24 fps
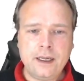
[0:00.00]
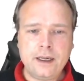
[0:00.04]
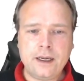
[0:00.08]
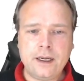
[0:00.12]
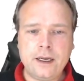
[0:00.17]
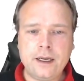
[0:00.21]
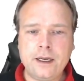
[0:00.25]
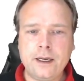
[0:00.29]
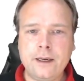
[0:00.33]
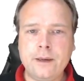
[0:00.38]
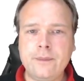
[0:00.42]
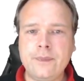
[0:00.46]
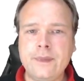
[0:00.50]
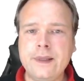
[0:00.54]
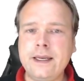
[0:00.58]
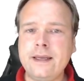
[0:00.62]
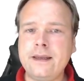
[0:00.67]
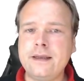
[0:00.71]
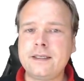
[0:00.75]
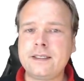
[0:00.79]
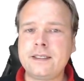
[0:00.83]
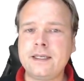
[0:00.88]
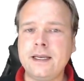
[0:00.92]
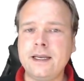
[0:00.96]
It
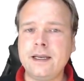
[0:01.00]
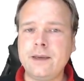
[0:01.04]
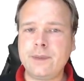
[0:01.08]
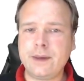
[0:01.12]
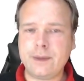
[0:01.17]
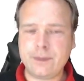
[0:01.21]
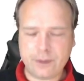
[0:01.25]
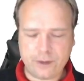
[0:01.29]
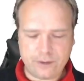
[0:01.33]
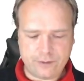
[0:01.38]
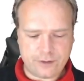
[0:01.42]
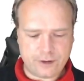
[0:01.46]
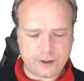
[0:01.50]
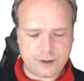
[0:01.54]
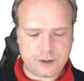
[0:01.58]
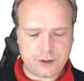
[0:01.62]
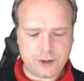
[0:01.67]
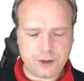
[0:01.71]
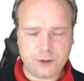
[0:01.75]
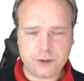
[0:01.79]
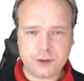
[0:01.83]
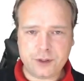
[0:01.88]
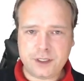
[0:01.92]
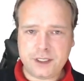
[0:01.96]
is a little bit more fun
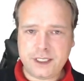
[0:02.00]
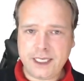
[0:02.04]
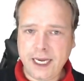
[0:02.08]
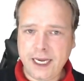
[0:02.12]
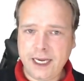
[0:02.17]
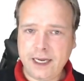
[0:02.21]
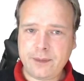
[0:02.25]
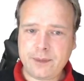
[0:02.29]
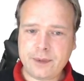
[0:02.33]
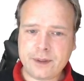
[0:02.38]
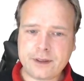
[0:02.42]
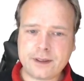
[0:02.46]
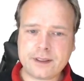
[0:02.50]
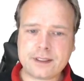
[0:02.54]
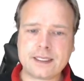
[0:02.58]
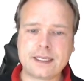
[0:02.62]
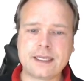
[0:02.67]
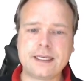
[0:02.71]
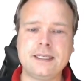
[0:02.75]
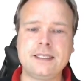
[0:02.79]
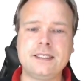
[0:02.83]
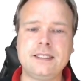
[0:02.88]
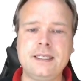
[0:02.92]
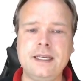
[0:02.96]
to use J, because I
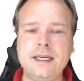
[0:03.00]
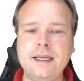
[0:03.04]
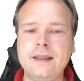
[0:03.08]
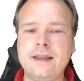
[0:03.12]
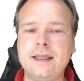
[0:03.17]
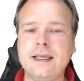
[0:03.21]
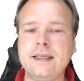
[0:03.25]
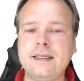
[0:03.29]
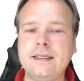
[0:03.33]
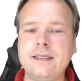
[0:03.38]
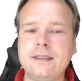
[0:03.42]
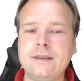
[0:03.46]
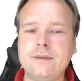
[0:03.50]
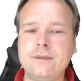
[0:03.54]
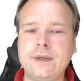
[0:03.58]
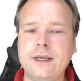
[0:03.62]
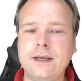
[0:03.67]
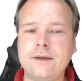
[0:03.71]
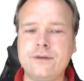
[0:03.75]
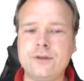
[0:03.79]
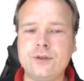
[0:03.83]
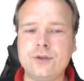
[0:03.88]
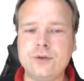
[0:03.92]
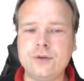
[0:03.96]
can see that we
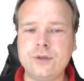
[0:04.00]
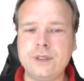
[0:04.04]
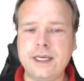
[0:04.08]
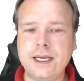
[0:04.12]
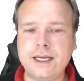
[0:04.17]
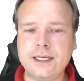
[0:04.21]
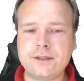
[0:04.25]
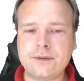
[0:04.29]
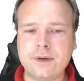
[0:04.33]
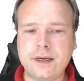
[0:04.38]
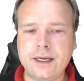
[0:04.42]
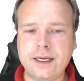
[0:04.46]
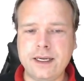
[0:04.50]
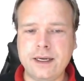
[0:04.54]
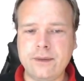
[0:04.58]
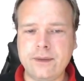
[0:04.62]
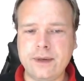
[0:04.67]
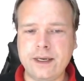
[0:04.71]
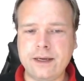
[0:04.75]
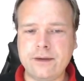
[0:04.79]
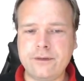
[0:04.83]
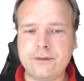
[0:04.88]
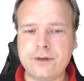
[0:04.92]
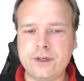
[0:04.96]
have 2 J's right here.
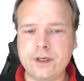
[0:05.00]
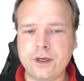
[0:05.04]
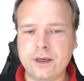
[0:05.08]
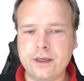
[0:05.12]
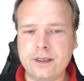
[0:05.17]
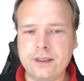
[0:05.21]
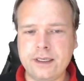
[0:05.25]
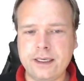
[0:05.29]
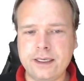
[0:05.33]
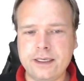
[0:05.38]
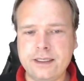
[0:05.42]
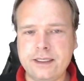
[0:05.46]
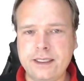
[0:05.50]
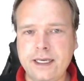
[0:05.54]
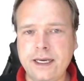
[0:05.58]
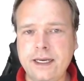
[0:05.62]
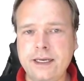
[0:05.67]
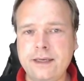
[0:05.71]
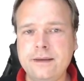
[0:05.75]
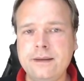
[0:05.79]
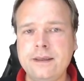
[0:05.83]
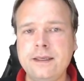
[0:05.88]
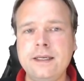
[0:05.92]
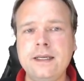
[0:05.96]
We have John and
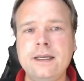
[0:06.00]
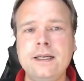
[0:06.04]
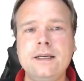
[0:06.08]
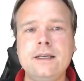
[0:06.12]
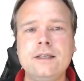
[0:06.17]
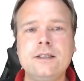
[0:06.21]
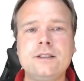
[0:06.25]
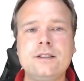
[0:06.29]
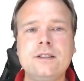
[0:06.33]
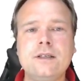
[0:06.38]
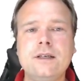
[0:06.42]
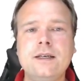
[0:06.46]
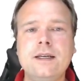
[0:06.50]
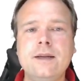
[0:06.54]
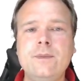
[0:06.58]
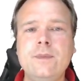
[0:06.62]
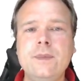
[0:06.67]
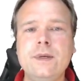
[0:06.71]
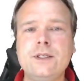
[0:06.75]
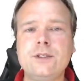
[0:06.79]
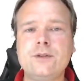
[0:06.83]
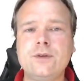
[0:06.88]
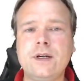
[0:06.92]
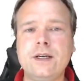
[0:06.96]
Jane. So let
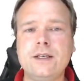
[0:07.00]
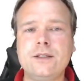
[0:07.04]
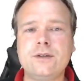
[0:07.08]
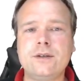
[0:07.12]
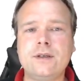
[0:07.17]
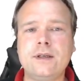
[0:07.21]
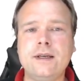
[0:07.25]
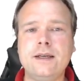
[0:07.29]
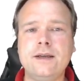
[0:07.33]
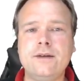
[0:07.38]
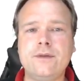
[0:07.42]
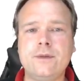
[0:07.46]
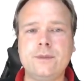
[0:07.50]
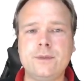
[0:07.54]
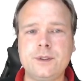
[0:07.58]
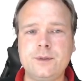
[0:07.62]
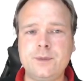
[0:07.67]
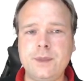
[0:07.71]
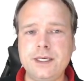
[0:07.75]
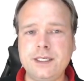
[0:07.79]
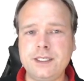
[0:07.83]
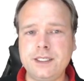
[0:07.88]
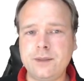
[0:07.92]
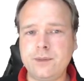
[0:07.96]
me try to delete from the
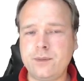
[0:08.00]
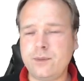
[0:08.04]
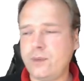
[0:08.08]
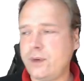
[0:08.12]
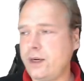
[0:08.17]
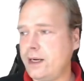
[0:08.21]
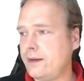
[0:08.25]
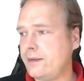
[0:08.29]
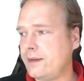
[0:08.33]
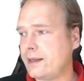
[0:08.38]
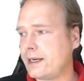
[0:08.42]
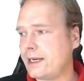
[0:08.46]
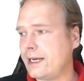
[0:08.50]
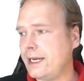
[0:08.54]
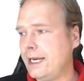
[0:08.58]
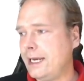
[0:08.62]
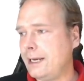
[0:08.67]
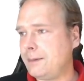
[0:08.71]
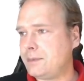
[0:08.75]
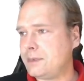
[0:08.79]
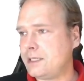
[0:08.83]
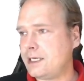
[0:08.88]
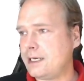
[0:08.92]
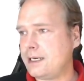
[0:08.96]
spaceship where the
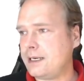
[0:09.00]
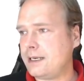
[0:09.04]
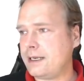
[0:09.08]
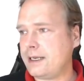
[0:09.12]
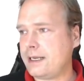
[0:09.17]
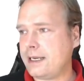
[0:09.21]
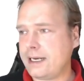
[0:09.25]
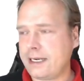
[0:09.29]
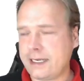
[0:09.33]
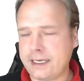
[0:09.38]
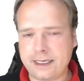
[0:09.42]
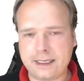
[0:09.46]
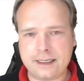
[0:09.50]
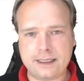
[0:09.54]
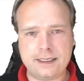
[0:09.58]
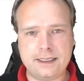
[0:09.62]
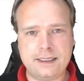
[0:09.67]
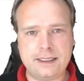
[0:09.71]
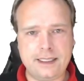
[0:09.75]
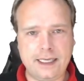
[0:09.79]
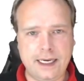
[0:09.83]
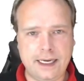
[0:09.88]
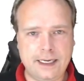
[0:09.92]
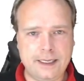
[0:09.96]
captain like
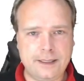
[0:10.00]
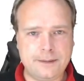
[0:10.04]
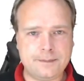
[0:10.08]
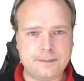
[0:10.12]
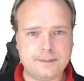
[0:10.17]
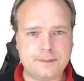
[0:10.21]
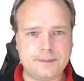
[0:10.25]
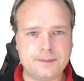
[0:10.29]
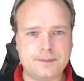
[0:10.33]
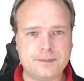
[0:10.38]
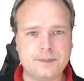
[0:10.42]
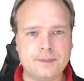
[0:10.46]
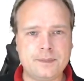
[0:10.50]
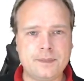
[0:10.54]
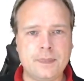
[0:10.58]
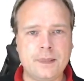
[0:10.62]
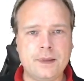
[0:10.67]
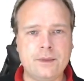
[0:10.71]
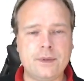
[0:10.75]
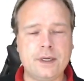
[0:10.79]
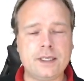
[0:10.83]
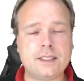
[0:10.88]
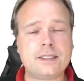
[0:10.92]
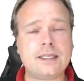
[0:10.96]
J,
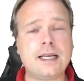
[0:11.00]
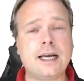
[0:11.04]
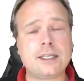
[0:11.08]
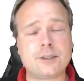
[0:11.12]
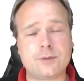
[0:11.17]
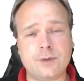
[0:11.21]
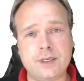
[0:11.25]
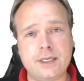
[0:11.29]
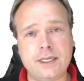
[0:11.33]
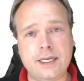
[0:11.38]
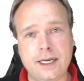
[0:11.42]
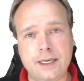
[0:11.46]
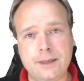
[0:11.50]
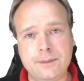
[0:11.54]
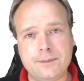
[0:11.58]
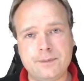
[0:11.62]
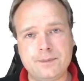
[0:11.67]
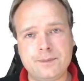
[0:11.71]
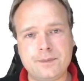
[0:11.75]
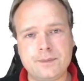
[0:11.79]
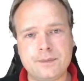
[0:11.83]
where it starts with J.